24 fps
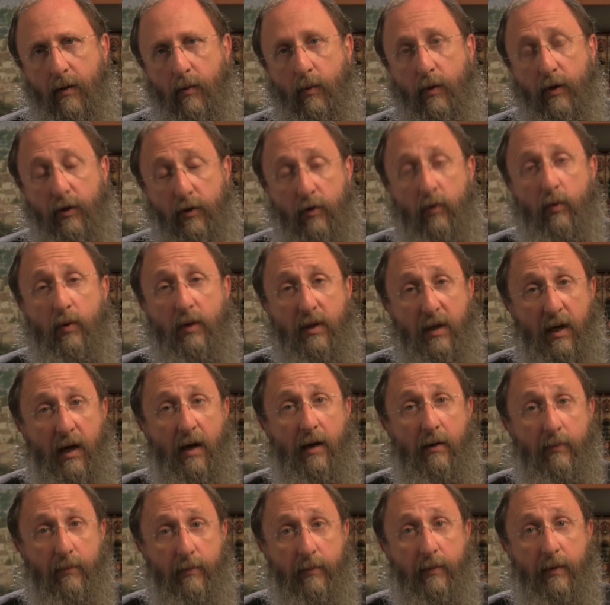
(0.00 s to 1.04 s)
when you will
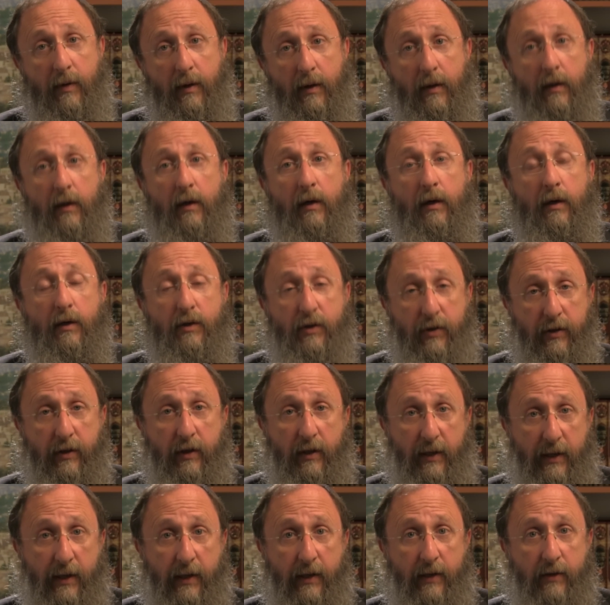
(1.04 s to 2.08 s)
come to the
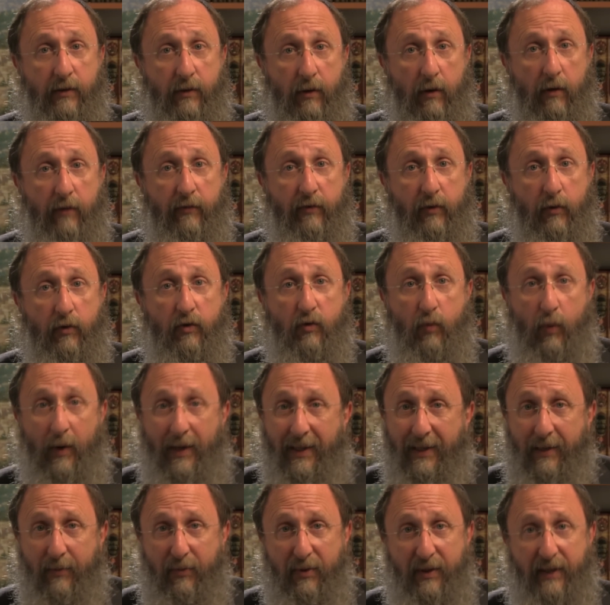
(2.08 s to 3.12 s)
land of your
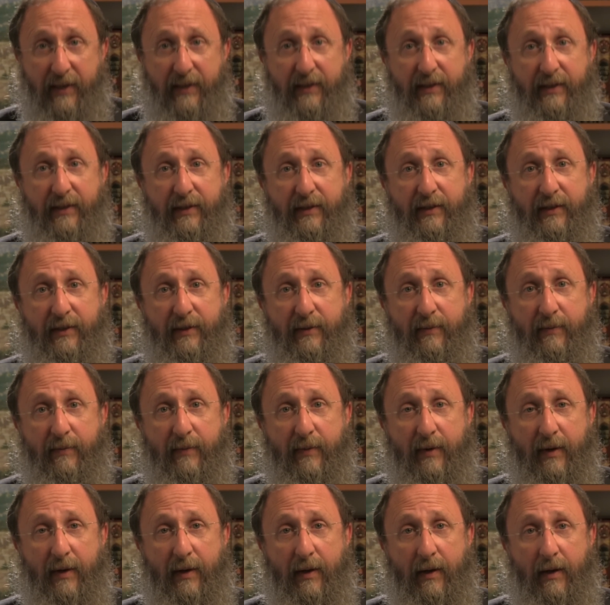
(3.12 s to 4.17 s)
dwelling places,
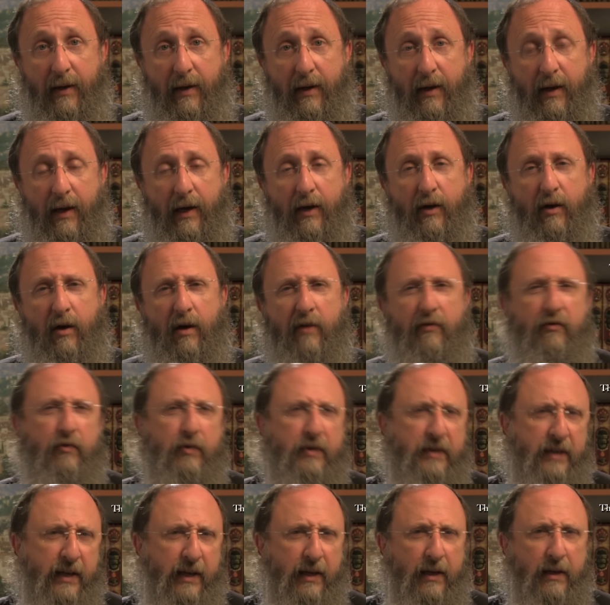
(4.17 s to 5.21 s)
and God
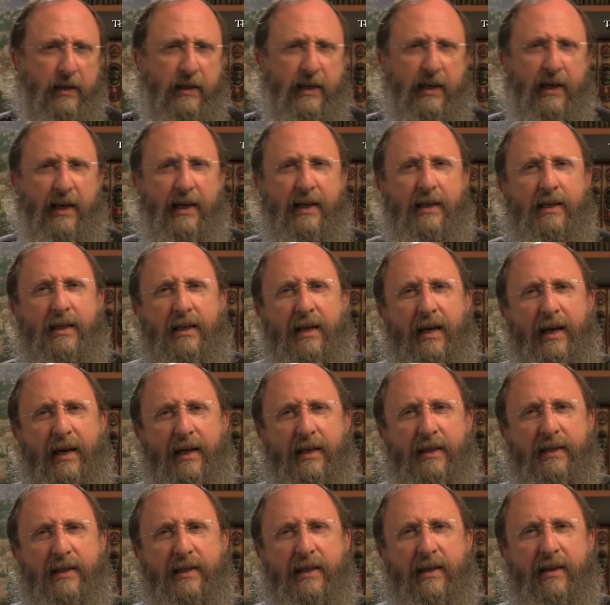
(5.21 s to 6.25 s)
foretells, he
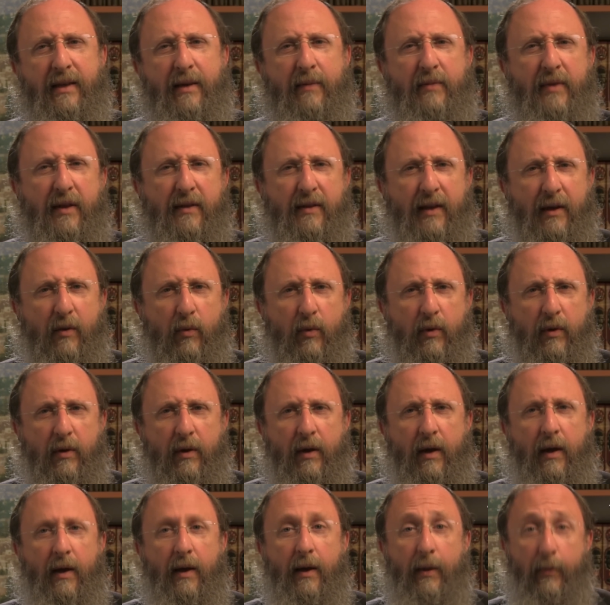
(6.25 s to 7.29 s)
indicates to them that they
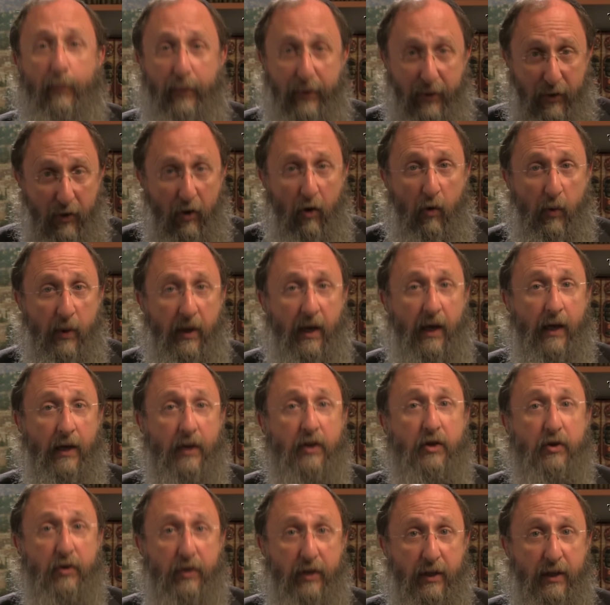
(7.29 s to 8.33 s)
will be going
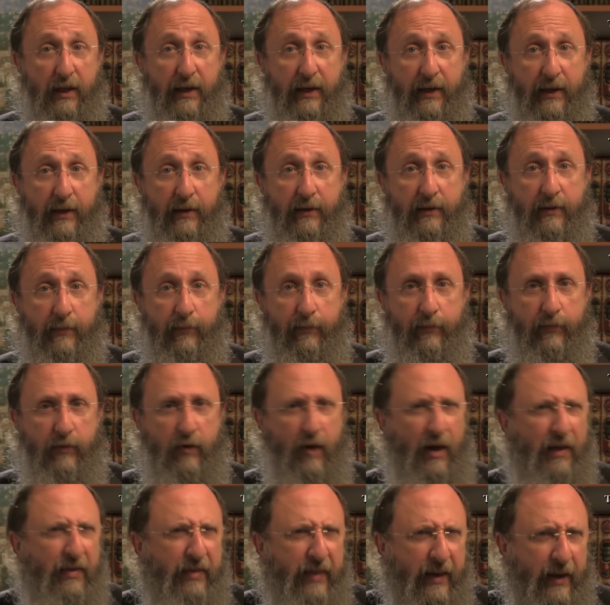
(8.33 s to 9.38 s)
into the land,
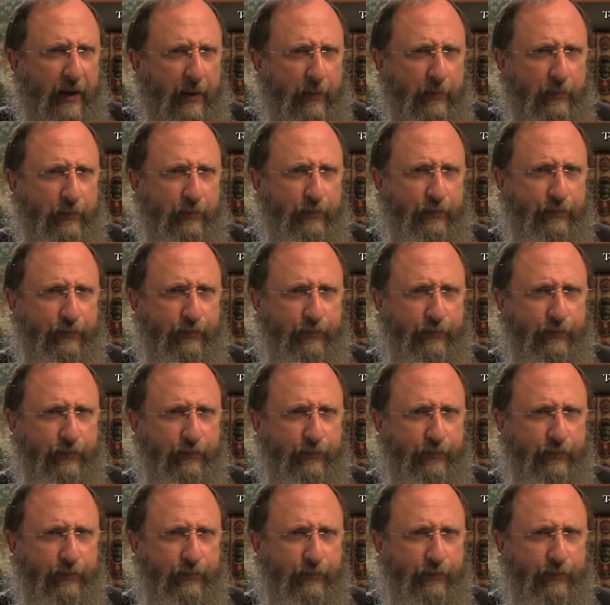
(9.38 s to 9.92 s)
not them,